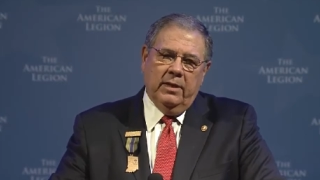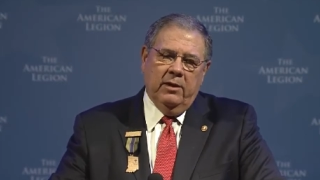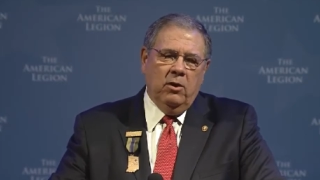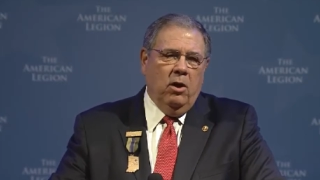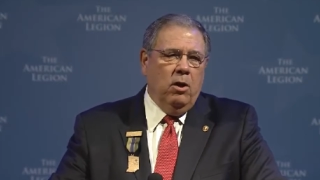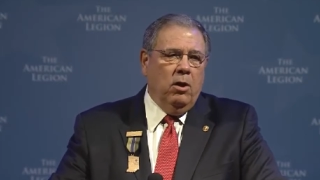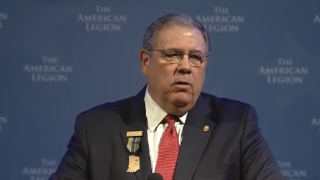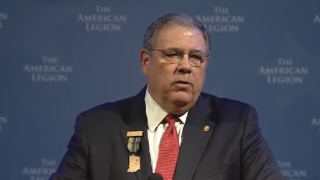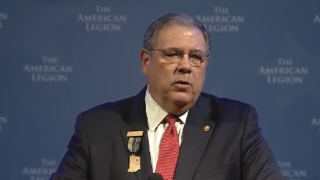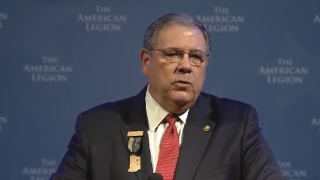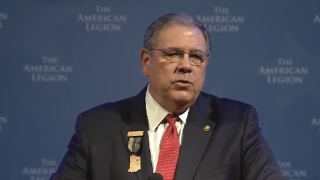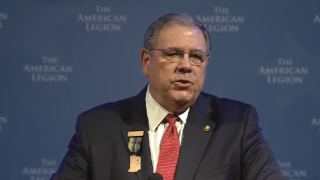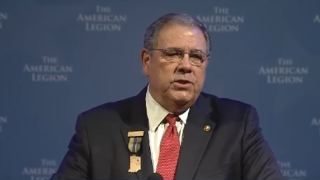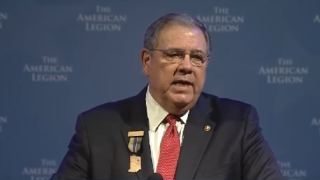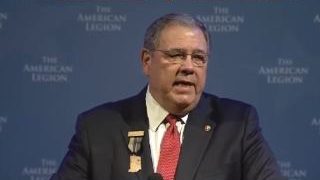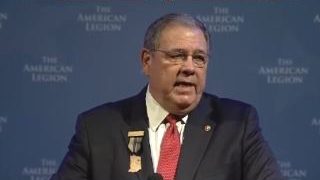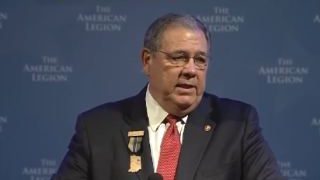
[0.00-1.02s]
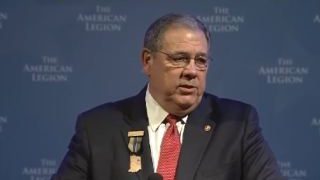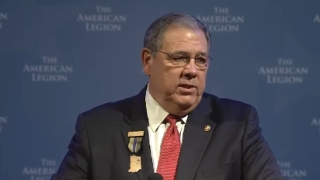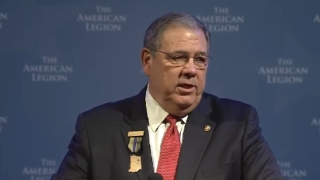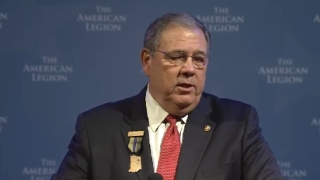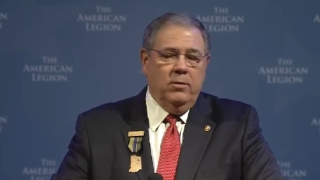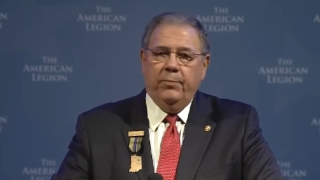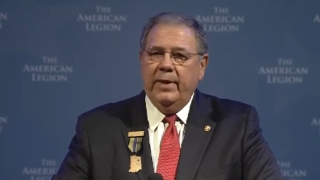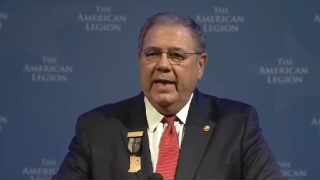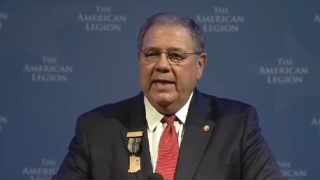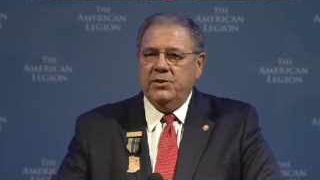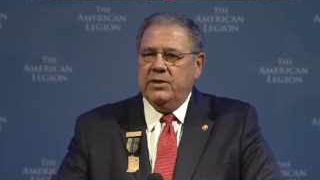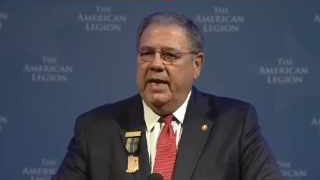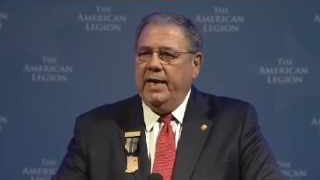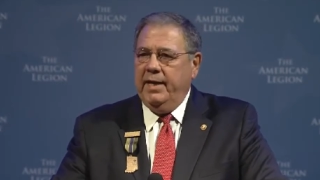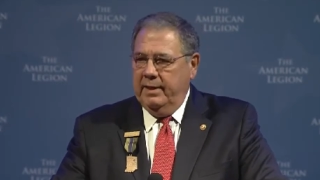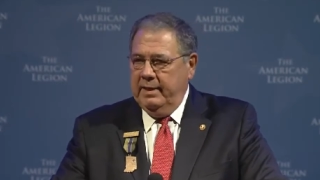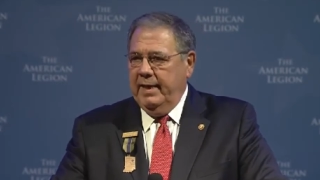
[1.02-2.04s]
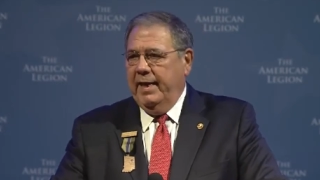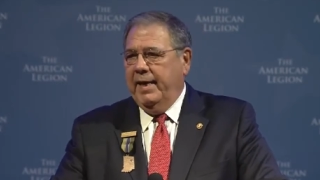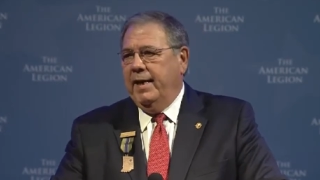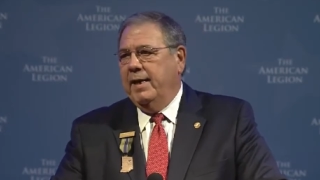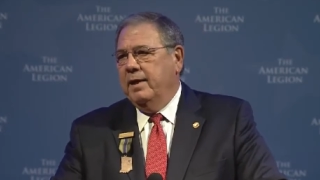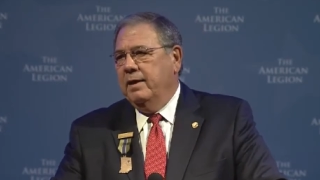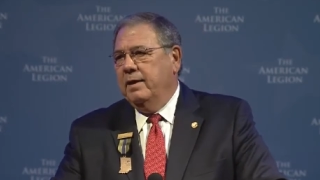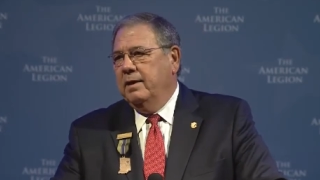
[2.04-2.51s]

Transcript: and all those things that are passé today.